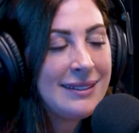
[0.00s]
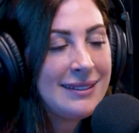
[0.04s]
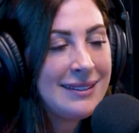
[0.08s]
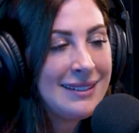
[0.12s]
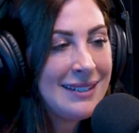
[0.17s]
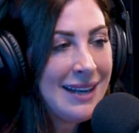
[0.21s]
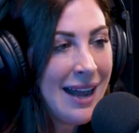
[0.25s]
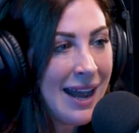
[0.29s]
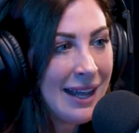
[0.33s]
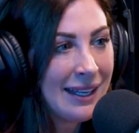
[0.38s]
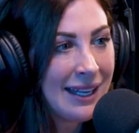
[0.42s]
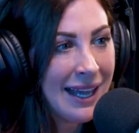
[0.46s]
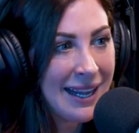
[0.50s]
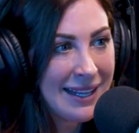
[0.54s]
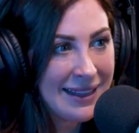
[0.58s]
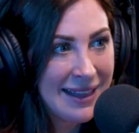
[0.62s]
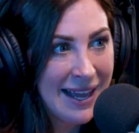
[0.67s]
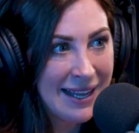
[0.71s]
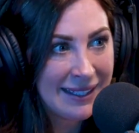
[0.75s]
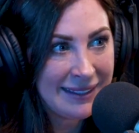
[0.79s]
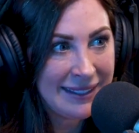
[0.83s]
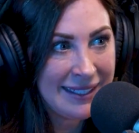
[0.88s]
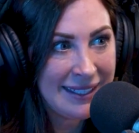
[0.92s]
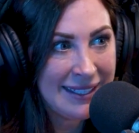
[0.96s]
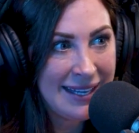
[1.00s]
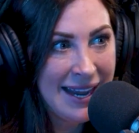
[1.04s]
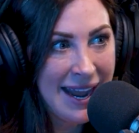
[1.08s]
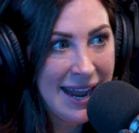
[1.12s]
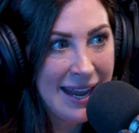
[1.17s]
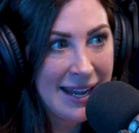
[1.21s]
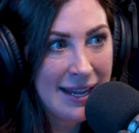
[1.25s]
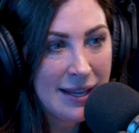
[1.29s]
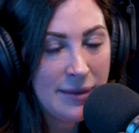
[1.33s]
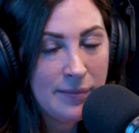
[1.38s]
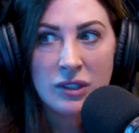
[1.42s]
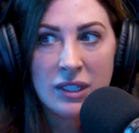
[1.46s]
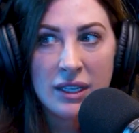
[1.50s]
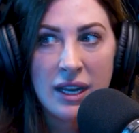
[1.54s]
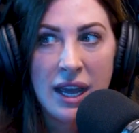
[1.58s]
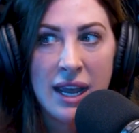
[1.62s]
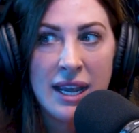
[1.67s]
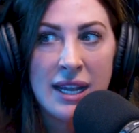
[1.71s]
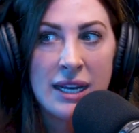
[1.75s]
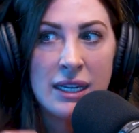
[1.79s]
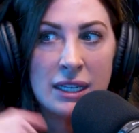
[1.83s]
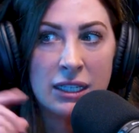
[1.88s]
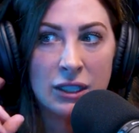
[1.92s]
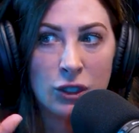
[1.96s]
It's not like that today. So
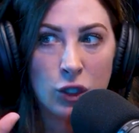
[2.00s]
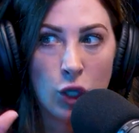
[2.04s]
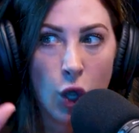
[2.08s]
today it